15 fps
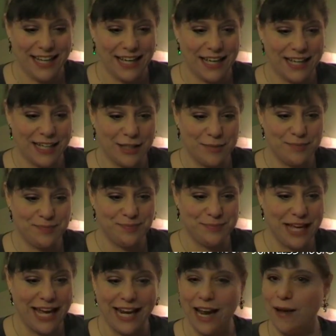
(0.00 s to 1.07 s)

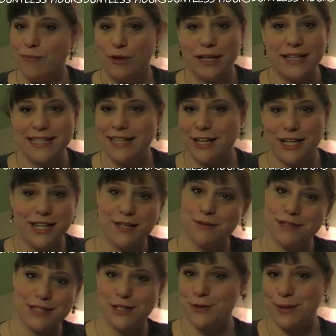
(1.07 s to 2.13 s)
Um, and I'm really sorry this
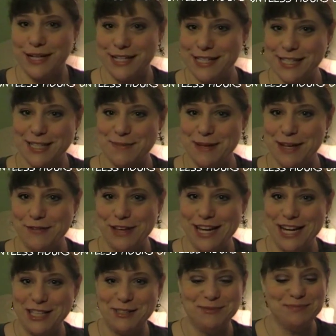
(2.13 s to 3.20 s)
was a twenty-six minute
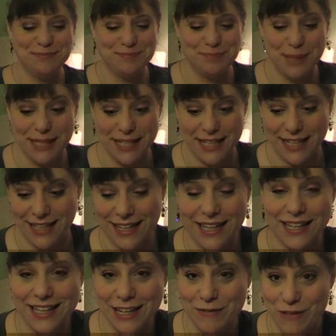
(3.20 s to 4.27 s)
video, but
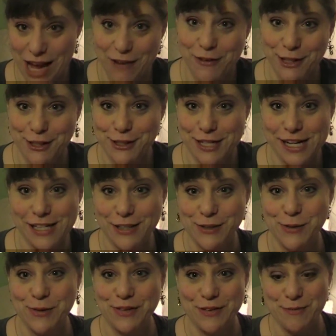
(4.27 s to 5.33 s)
five hundred
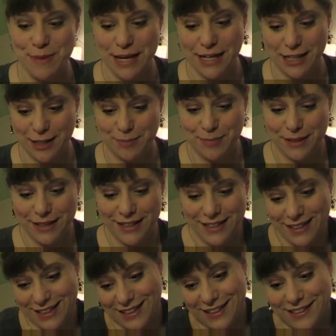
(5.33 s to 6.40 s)
dollars worth of makeup.
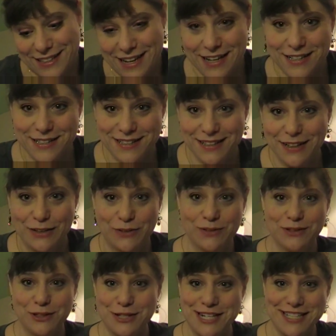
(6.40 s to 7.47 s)
It takes, you know,
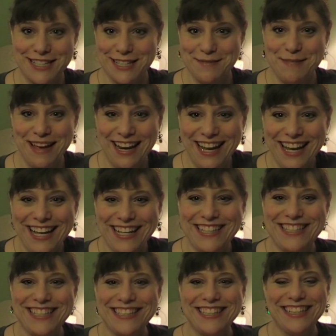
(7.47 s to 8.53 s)
twenty-six
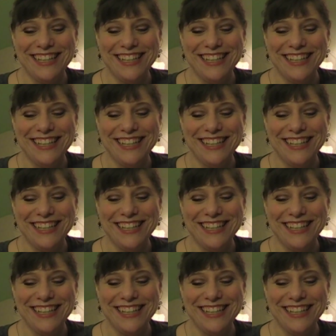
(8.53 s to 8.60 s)
minutes.